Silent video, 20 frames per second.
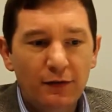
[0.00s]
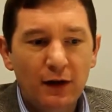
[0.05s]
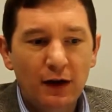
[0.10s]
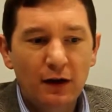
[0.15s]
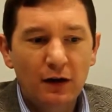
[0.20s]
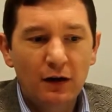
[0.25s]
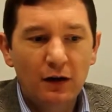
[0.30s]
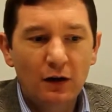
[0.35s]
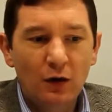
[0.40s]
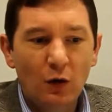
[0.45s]

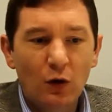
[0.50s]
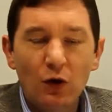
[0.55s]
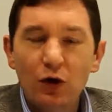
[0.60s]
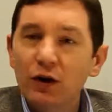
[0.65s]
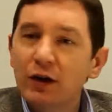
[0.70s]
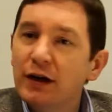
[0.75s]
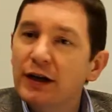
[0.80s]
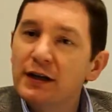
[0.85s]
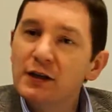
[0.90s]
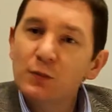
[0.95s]
they're
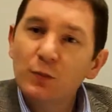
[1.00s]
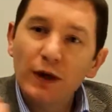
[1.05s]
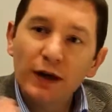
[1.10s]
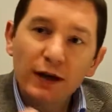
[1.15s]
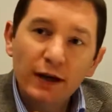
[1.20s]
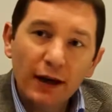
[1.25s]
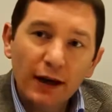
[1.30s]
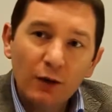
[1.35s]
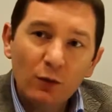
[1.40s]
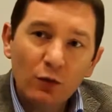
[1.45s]
organized
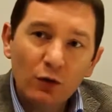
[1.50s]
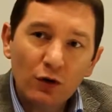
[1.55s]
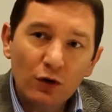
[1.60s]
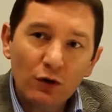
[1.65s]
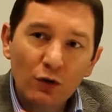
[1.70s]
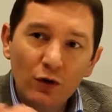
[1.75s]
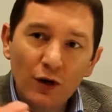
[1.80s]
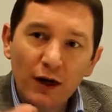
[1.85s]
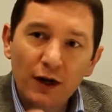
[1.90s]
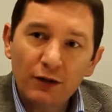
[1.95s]
by
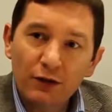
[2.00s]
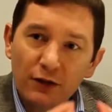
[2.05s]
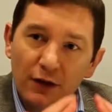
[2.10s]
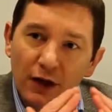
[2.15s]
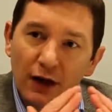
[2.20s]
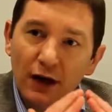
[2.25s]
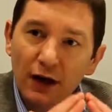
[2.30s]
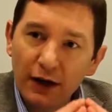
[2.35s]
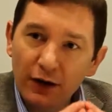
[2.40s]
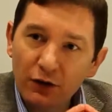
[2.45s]
network rather
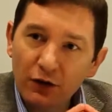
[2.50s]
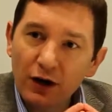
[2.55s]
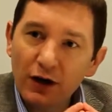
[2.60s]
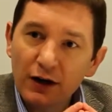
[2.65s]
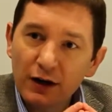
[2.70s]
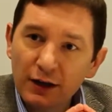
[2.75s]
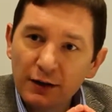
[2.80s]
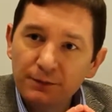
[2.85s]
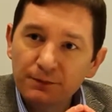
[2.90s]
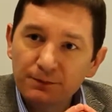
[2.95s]
than
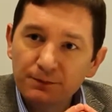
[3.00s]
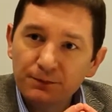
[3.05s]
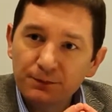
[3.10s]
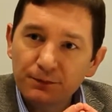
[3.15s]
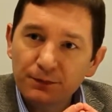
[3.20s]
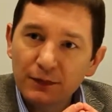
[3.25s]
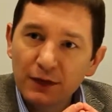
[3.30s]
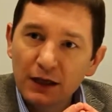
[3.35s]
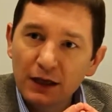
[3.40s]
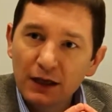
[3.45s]
hierarchy.
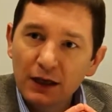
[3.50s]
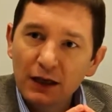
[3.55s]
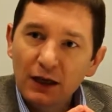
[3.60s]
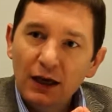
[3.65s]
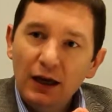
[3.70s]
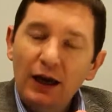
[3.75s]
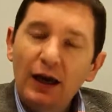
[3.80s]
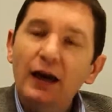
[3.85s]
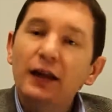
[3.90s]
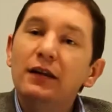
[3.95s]

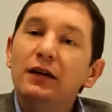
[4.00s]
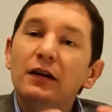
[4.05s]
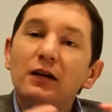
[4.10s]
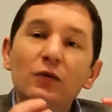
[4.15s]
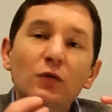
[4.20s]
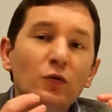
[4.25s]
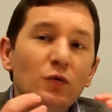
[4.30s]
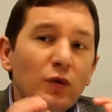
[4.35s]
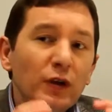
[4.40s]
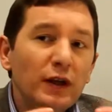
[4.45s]
And
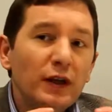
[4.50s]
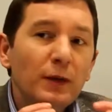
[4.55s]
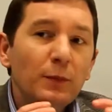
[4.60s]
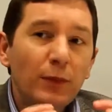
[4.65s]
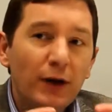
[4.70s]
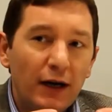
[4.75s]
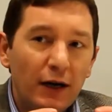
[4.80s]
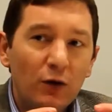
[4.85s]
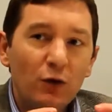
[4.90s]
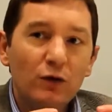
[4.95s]
they're really
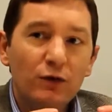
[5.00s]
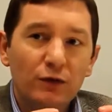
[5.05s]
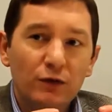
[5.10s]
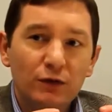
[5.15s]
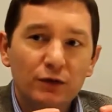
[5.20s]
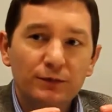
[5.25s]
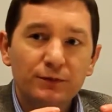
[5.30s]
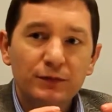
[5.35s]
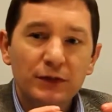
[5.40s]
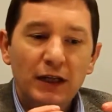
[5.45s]

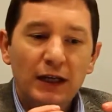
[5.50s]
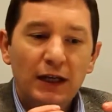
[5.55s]
powerful